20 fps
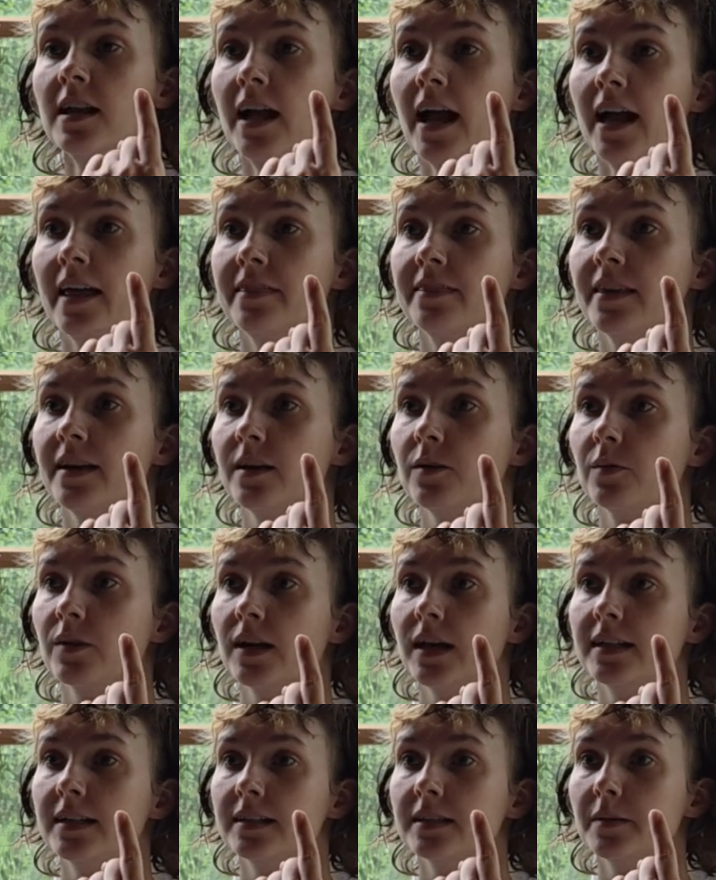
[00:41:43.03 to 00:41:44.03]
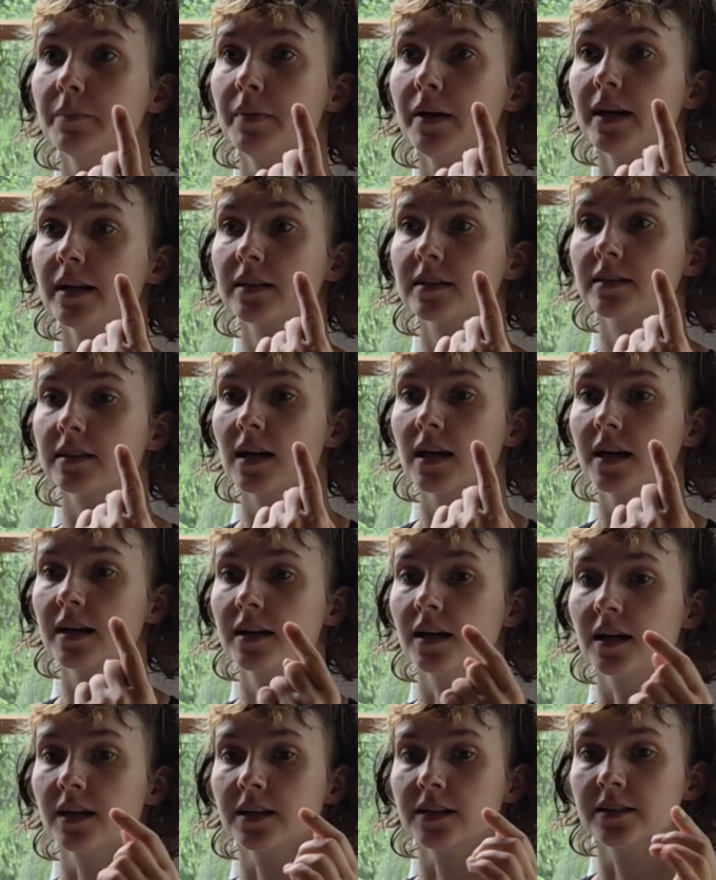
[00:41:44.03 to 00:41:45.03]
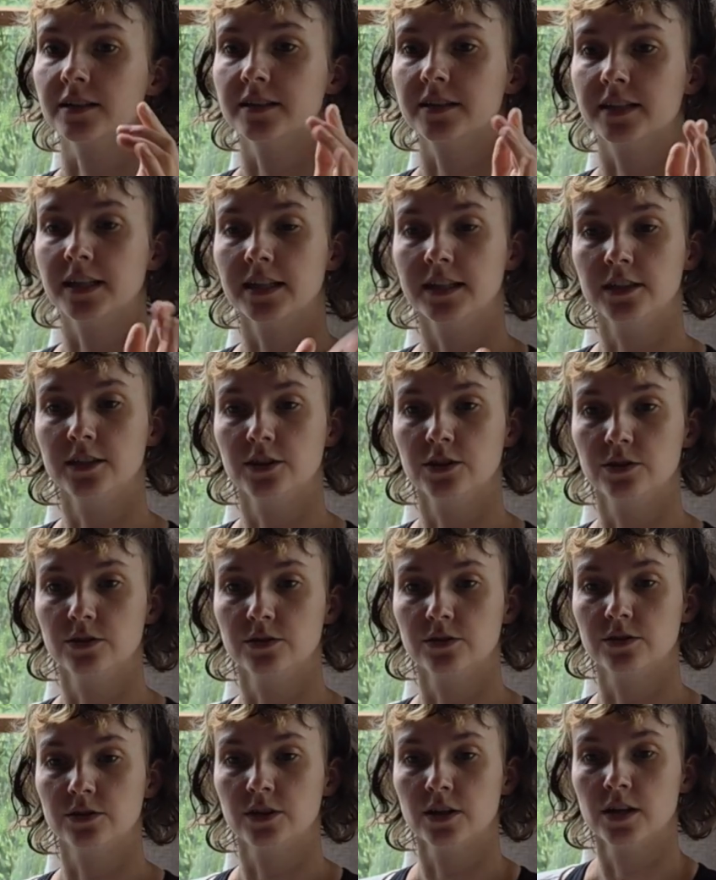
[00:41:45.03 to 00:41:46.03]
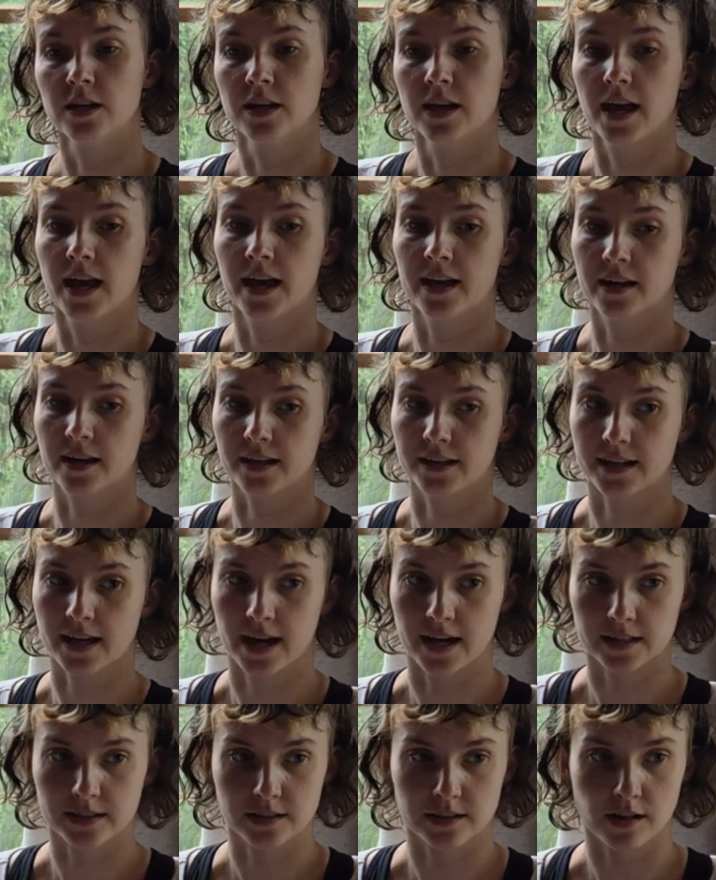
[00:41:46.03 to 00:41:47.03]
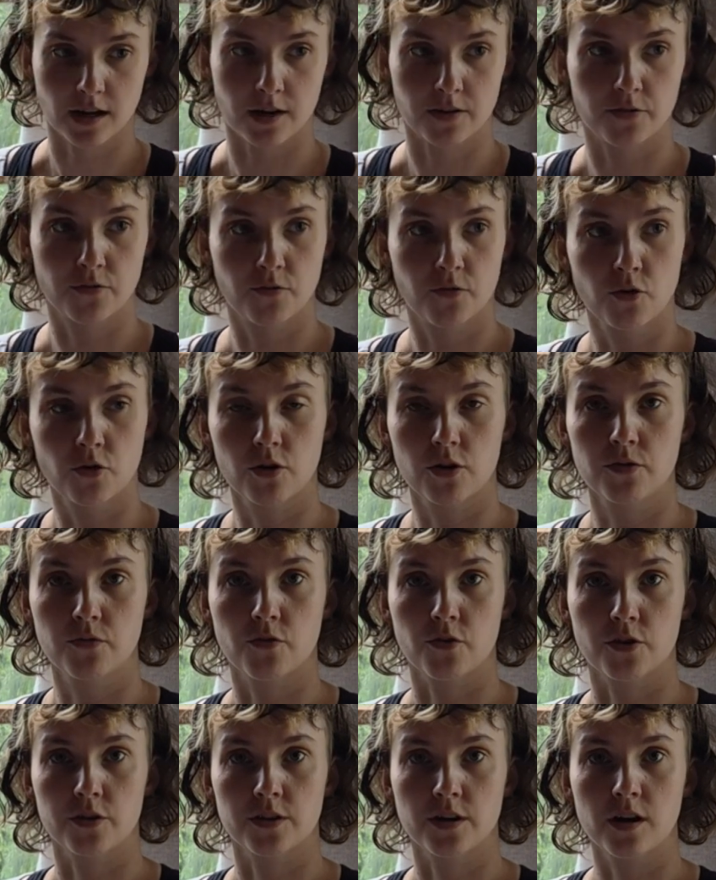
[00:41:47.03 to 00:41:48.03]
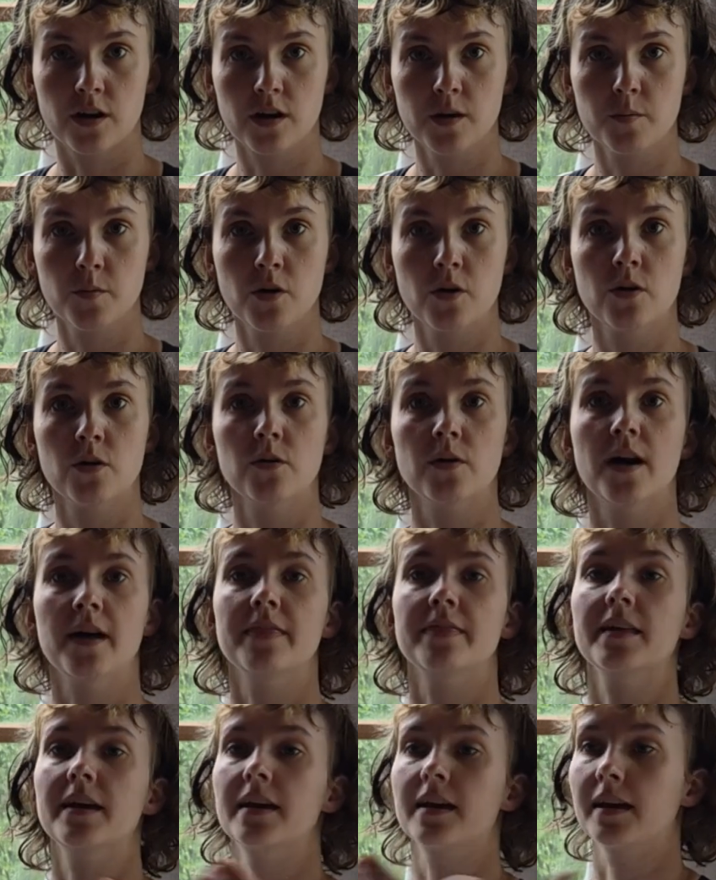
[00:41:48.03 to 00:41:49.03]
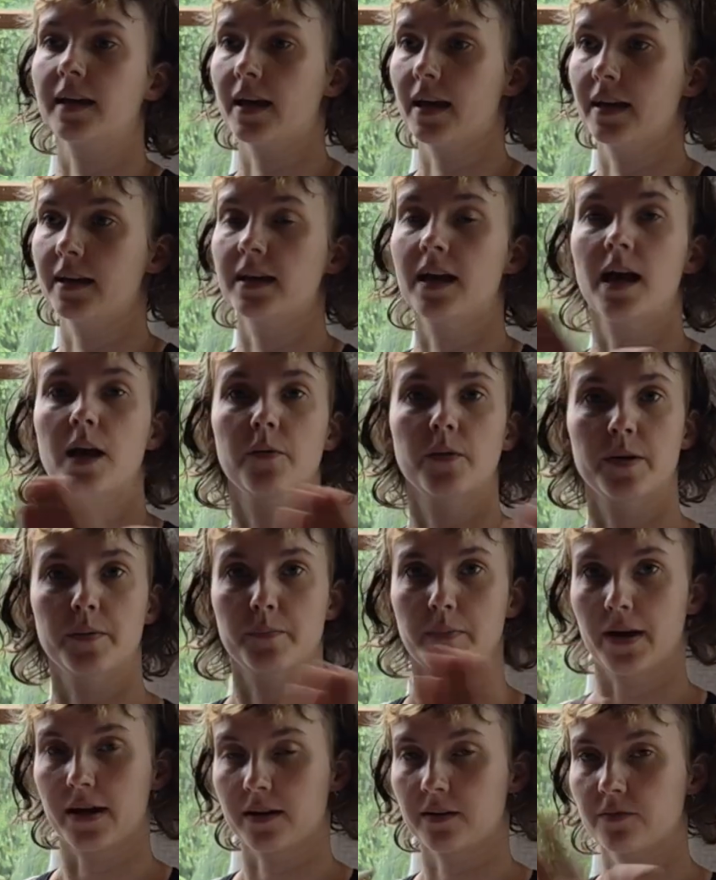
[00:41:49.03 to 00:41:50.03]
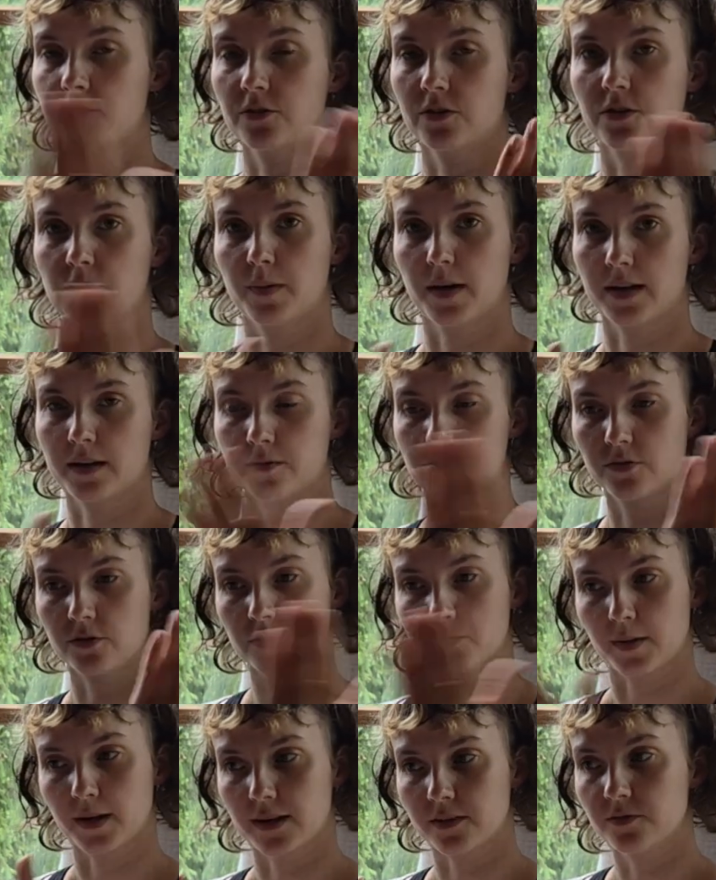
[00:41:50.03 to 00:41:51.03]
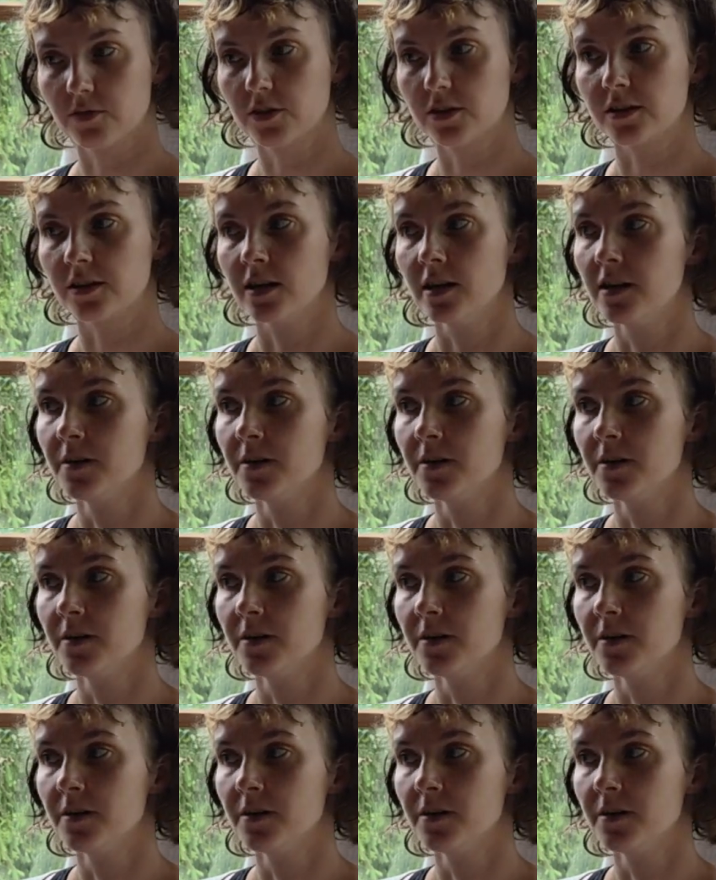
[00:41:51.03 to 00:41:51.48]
And then when I did the back side, I continued and I cast off 4 for the armhole, and then again I went back and forth, back and forth, back and forth,